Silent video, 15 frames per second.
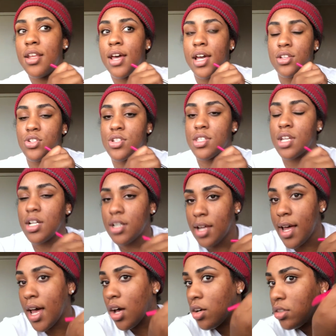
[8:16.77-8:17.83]
I just kind of
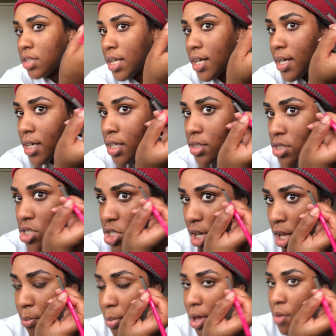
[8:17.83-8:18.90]
outline the
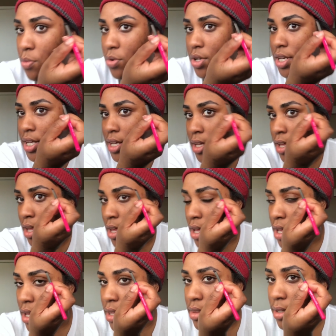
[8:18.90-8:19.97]
shape I wanted,
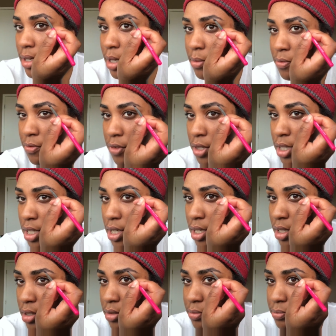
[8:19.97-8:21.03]
and then I'm filling it
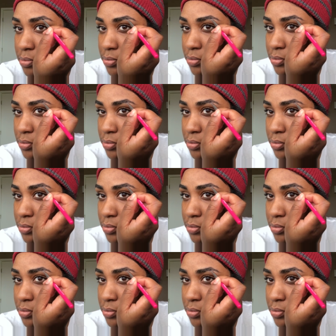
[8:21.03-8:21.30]
in.